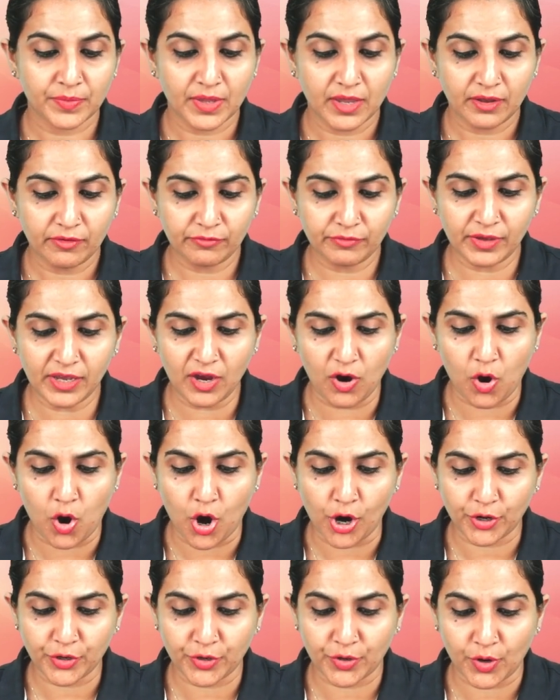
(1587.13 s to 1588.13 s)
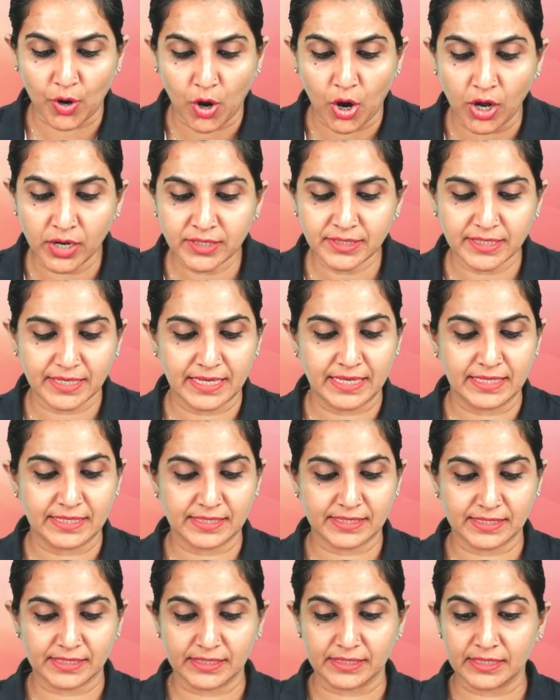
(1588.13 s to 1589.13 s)
We ought not
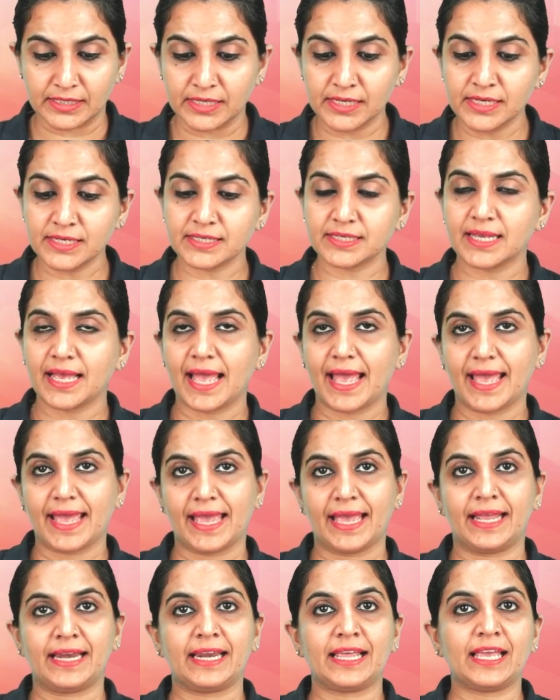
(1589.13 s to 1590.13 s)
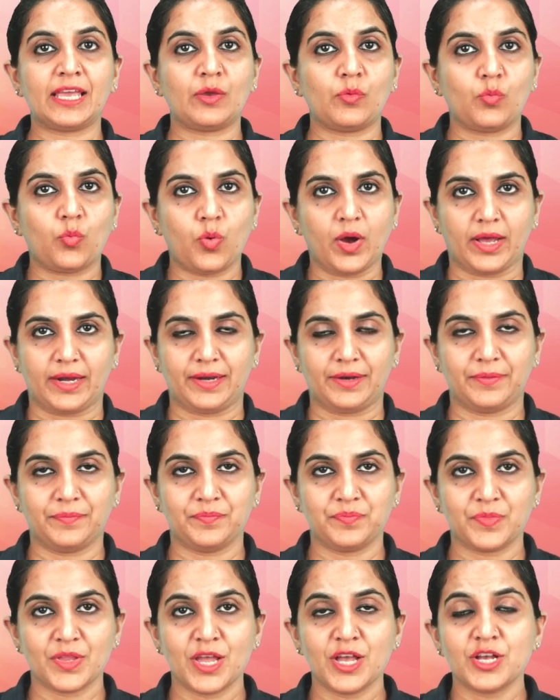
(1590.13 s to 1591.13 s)
insult anyone.
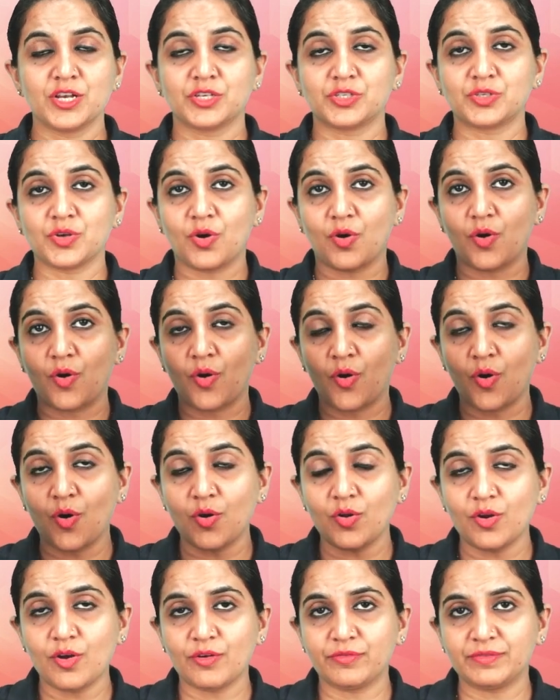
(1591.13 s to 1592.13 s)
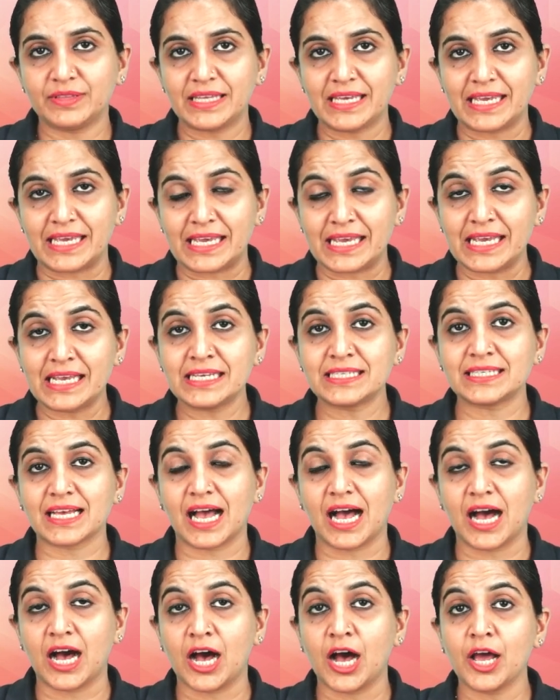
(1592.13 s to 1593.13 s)
So all of these
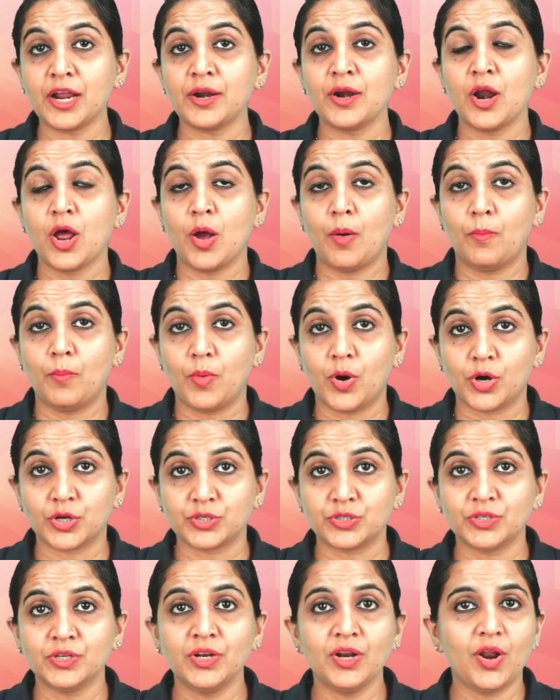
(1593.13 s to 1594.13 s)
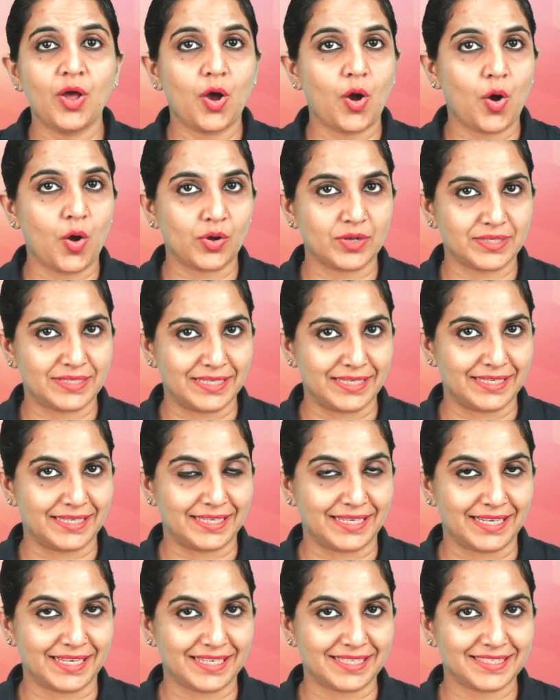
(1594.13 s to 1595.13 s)
are modal
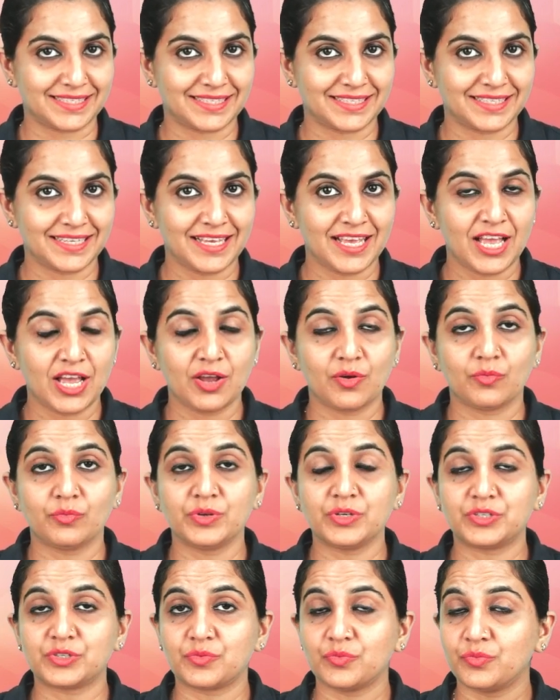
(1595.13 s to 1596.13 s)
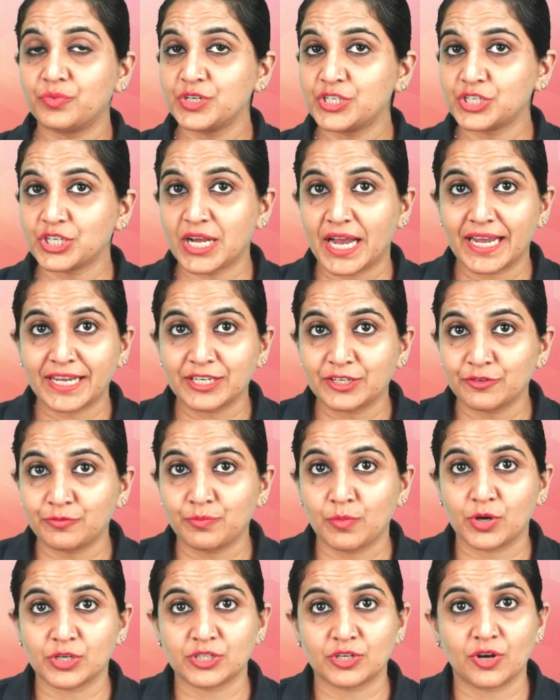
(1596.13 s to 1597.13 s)
auxiliaries. Which kind of
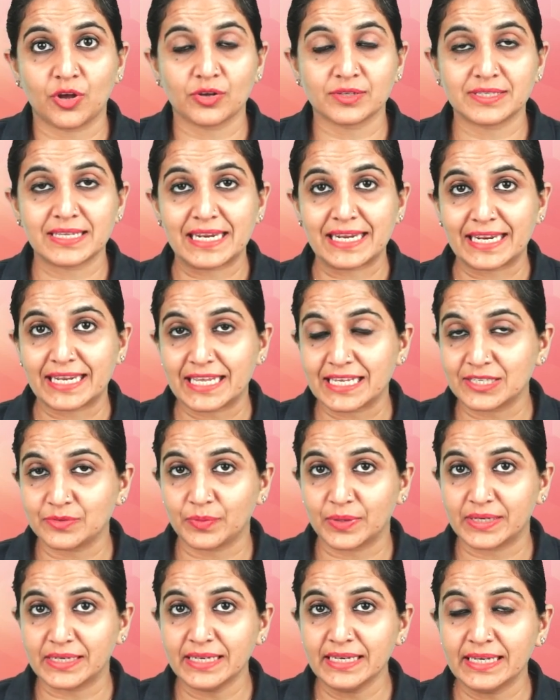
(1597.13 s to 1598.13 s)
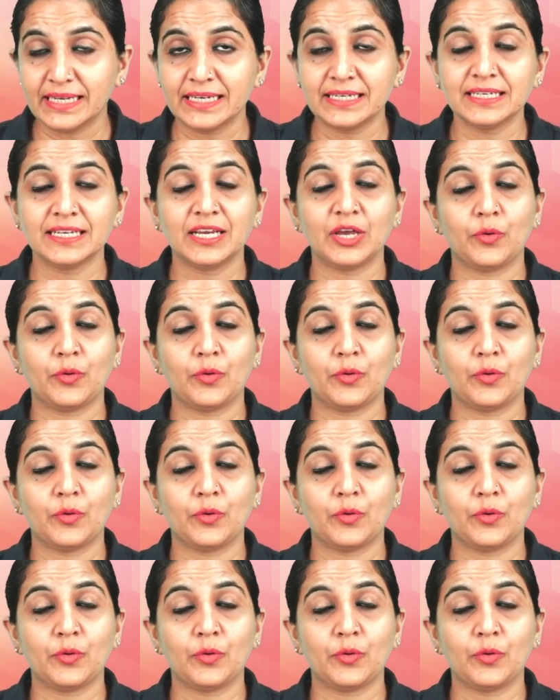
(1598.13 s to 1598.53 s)
modal auxiliaries we did?